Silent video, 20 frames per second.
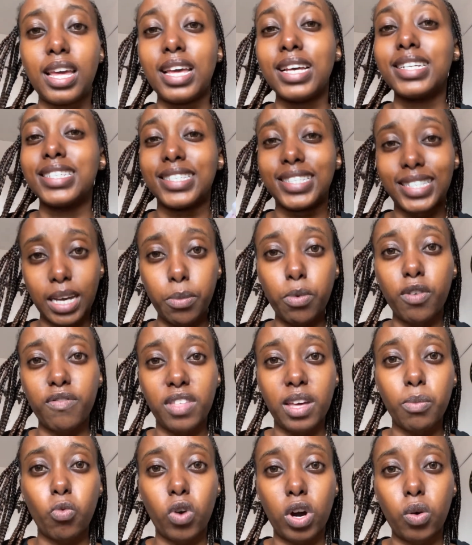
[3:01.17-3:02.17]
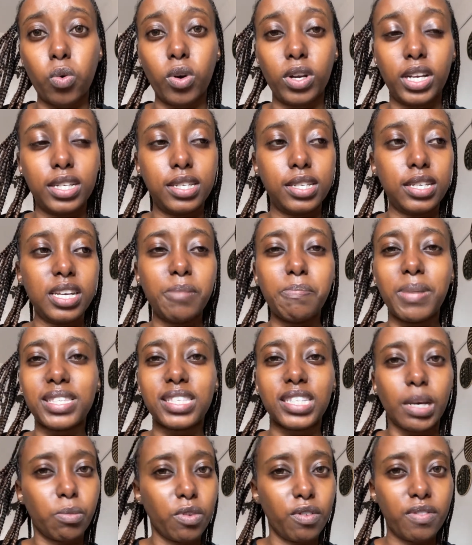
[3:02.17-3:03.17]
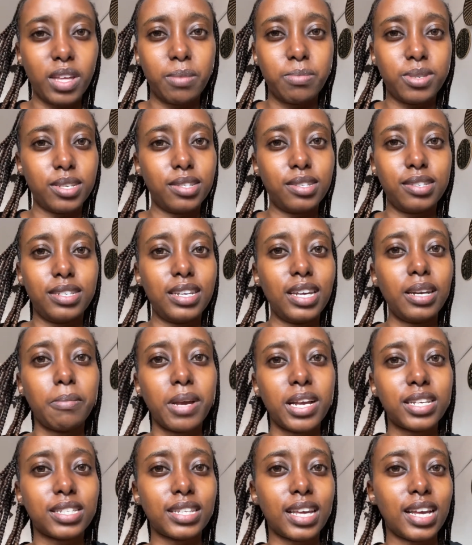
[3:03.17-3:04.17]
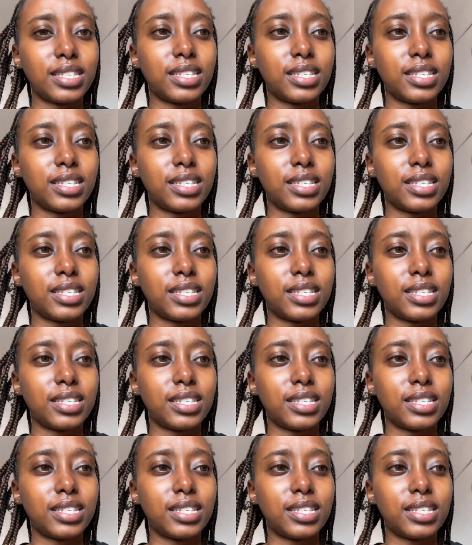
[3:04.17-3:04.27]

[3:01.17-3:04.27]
Some of them were quality, but some of them just didn't make sense,